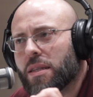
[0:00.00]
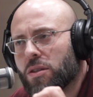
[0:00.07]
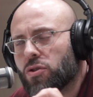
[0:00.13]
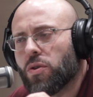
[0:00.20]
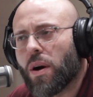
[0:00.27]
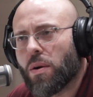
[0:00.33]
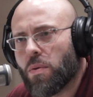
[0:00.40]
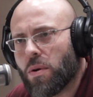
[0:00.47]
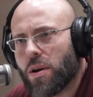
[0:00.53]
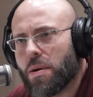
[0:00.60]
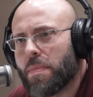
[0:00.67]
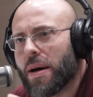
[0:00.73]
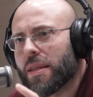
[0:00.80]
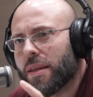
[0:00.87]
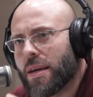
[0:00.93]
Do I worry
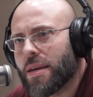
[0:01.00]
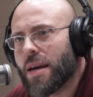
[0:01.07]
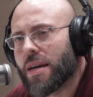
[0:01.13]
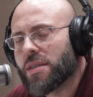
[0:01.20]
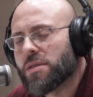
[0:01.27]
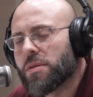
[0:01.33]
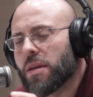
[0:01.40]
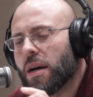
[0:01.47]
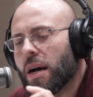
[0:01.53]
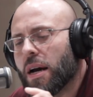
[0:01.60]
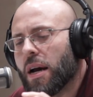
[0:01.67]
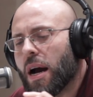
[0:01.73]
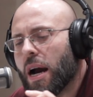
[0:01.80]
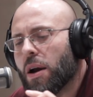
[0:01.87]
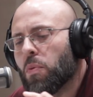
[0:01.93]
about that? Yes.
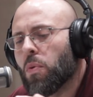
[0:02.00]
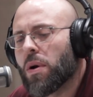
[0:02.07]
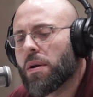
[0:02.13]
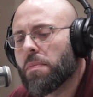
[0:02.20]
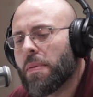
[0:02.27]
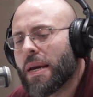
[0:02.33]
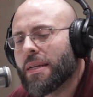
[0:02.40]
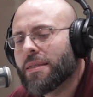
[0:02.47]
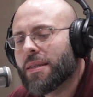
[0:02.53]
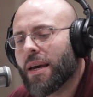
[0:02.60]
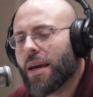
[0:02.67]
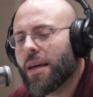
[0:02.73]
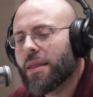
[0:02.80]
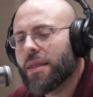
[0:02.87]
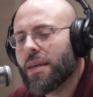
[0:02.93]
I want to
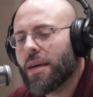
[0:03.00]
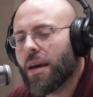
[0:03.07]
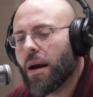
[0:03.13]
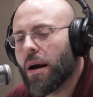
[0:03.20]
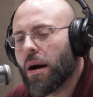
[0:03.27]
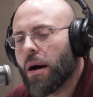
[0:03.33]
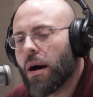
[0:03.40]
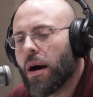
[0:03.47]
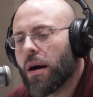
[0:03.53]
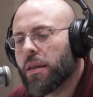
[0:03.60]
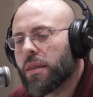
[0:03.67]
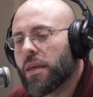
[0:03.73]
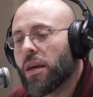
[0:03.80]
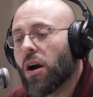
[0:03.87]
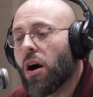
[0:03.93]
maintain the
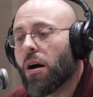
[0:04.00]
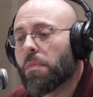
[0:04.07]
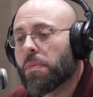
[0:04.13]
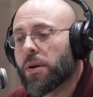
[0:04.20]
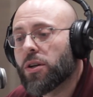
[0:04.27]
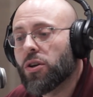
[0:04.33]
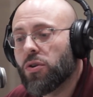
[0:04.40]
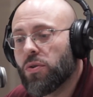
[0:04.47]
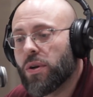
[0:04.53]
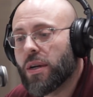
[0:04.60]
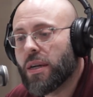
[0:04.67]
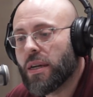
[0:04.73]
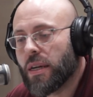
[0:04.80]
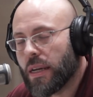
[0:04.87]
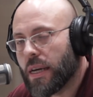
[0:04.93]

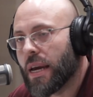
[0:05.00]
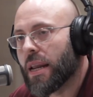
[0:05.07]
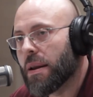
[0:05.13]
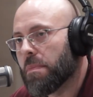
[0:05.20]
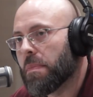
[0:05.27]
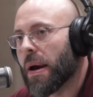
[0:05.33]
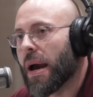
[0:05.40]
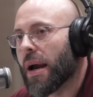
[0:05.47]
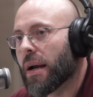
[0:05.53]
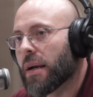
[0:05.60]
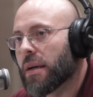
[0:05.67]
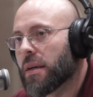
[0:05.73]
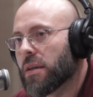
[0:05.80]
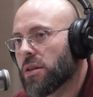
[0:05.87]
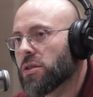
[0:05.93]
opportunity to get it
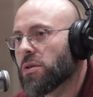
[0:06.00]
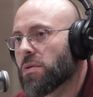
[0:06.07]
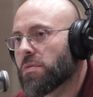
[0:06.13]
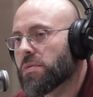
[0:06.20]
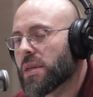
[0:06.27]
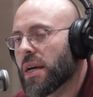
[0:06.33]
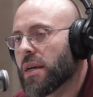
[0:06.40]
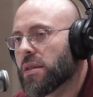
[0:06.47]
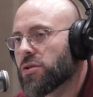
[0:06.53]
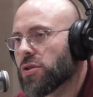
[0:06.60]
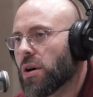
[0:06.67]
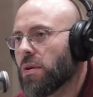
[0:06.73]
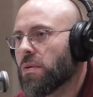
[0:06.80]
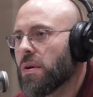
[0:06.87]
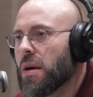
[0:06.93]
back. You see what I'm saying?
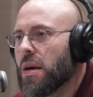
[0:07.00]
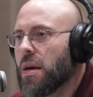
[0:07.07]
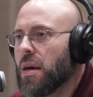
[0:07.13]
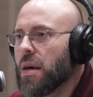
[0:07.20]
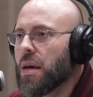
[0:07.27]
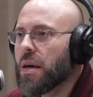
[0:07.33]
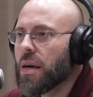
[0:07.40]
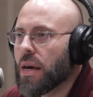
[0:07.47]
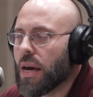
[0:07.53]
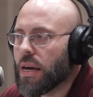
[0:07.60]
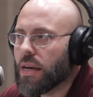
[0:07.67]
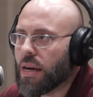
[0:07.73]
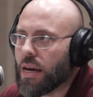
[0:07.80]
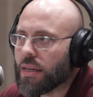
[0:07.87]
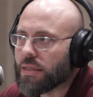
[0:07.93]
So
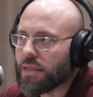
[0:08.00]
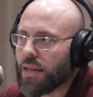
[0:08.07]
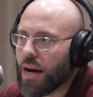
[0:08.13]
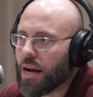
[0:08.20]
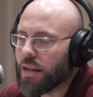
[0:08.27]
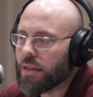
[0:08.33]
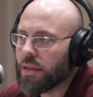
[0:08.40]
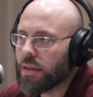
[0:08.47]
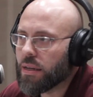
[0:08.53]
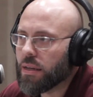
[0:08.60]
it's not.